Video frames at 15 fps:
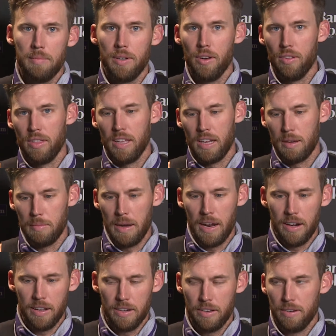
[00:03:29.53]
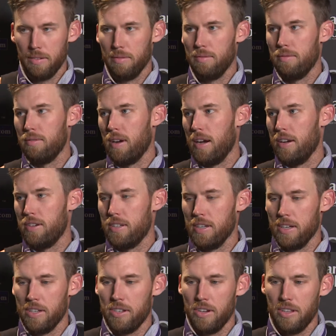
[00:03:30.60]
you don't think about it and you write your
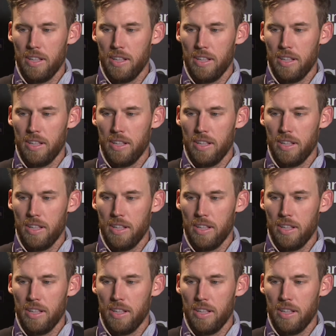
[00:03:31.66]
signature.